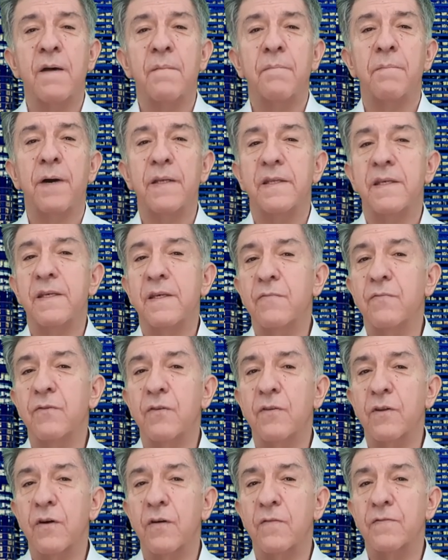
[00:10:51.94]
by the
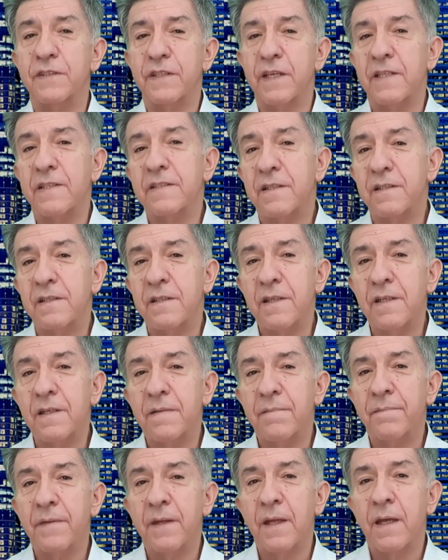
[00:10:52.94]
evil of Satan
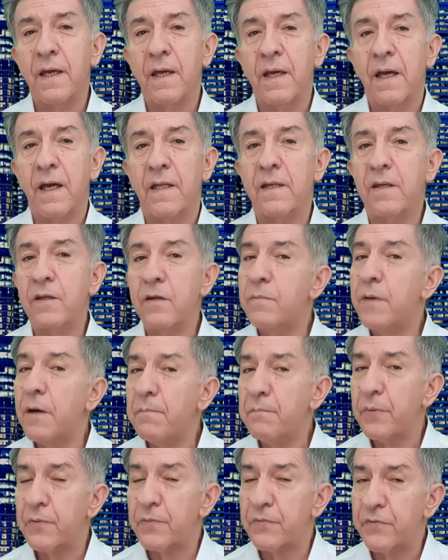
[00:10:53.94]
and
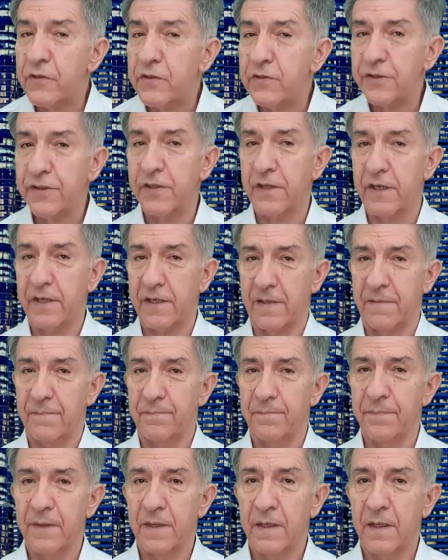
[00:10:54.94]
human perversity,
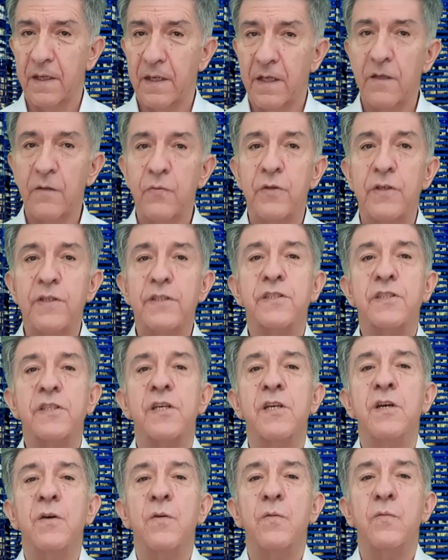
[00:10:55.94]
in which
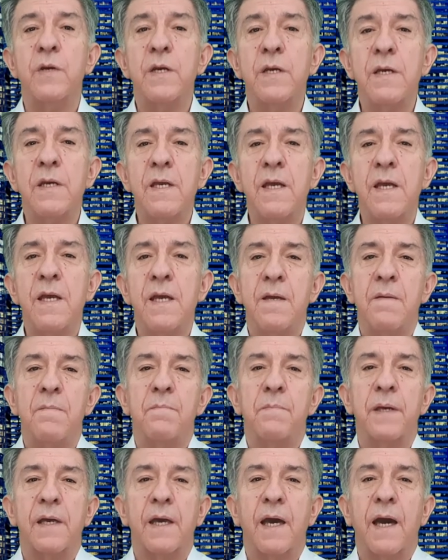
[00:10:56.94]
we
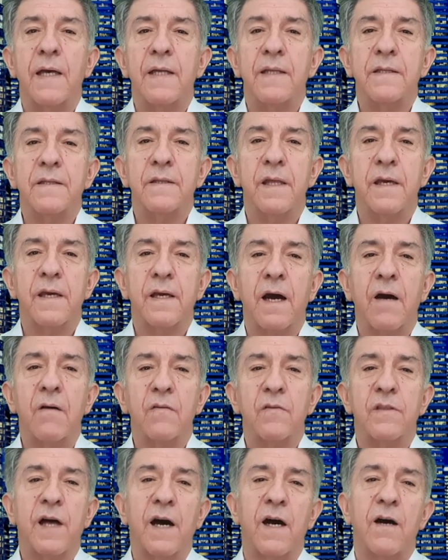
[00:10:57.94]
began the
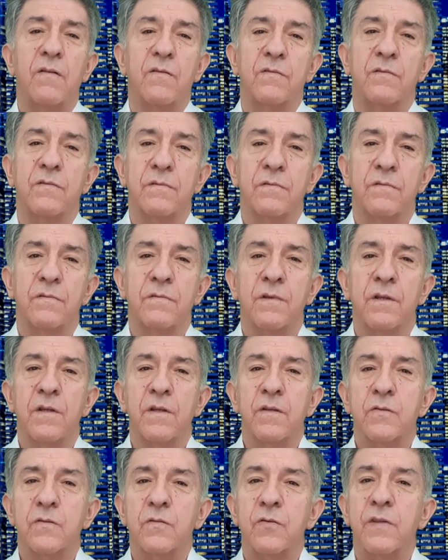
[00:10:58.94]
countdown
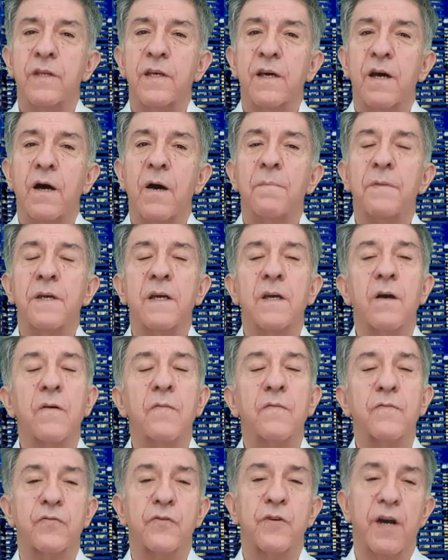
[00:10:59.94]
to the coming
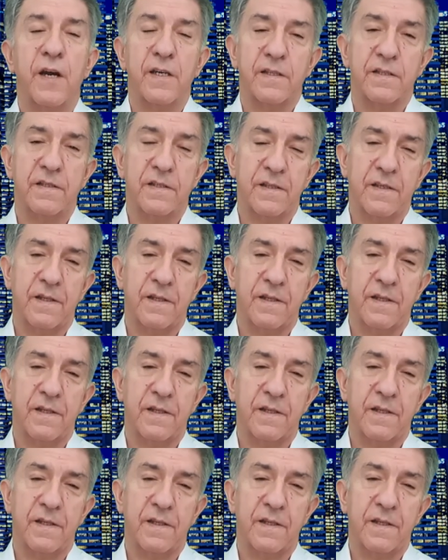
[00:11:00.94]
of Christ.